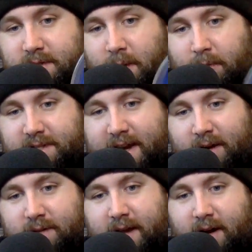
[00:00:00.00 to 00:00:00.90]
double
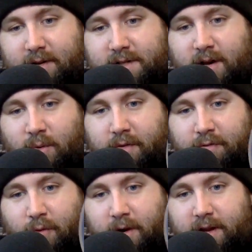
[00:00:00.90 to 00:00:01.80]
dangle downs going
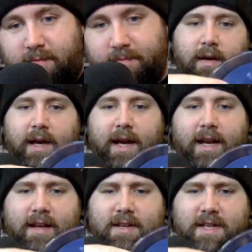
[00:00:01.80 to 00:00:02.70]
for it. And
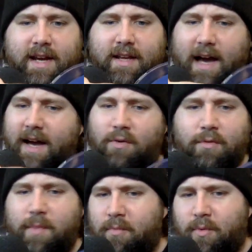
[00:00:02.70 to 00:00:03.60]
it is like, I don't
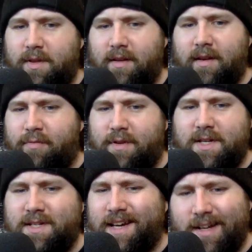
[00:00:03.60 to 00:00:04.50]
remember what the difference
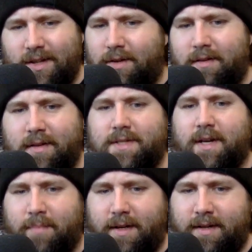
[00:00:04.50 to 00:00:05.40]
is. I could have looked this
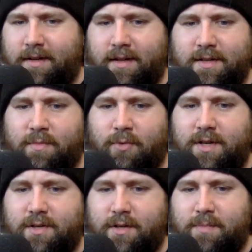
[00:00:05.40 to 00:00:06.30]
up. I could have done some
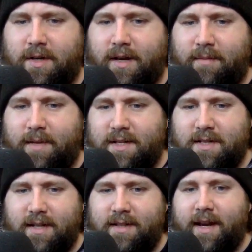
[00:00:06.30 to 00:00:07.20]
research, but
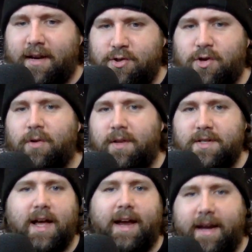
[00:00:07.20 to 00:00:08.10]
that's not the kind of
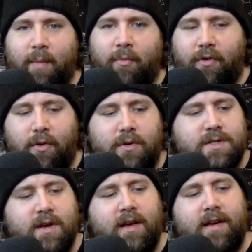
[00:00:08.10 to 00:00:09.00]
journalist I am,
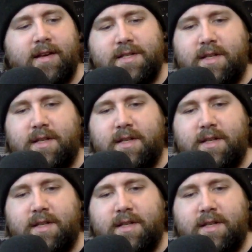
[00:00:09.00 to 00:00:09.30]
folks. It's the